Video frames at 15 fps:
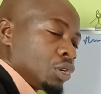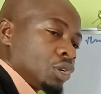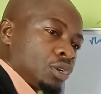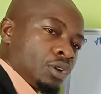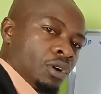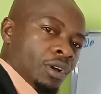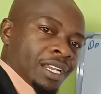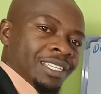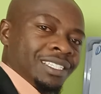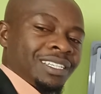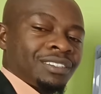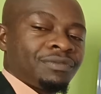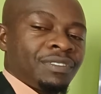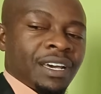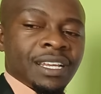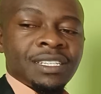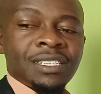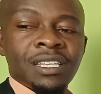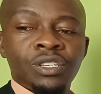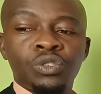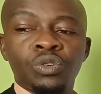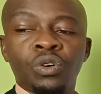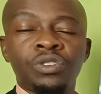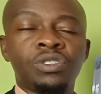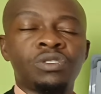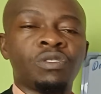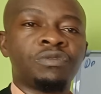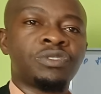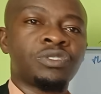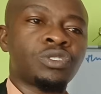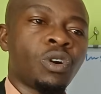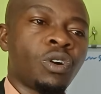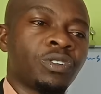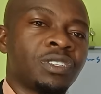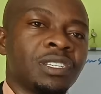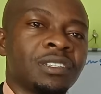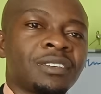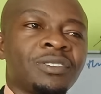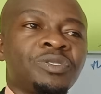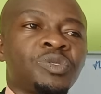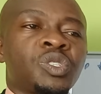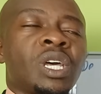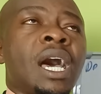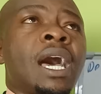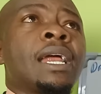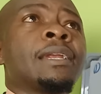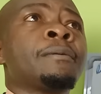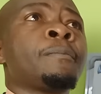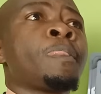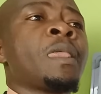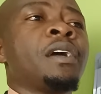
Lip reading: knowledge as far as the choice of stocks is concerned,